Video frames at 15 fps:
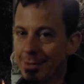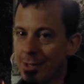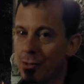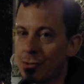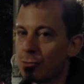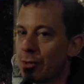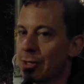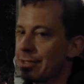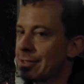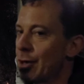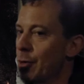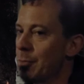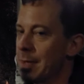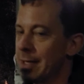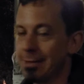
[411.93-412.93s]
knows where his
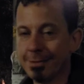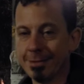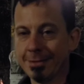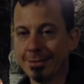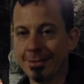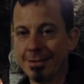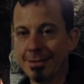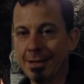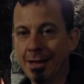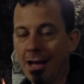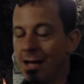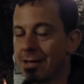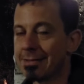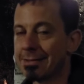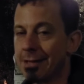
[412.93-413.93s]
home is.
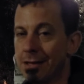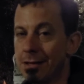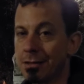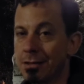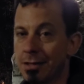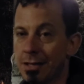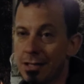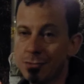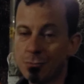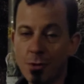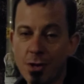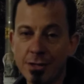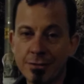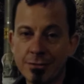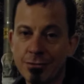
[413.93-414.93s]
A slug is
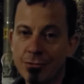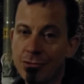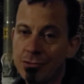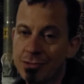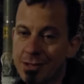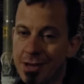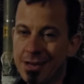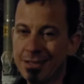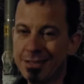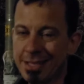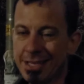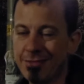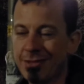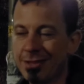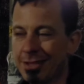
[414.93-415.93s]
one who's got to
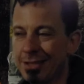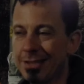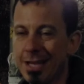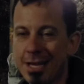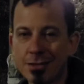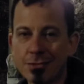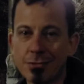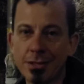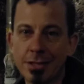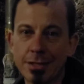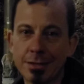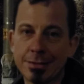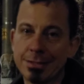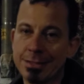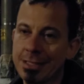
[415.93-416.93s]
leave a little
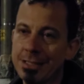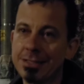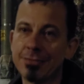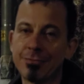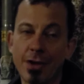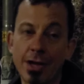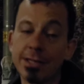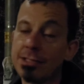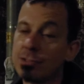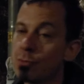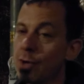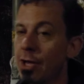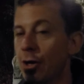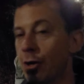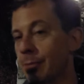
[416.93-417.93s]
extra just to find his
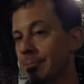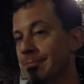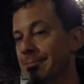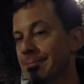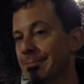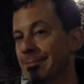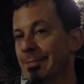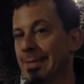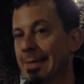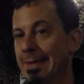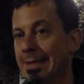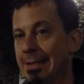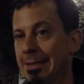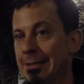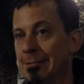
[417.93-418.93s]
way home.
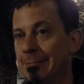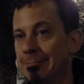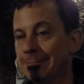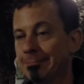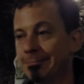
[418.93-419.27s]
Mm.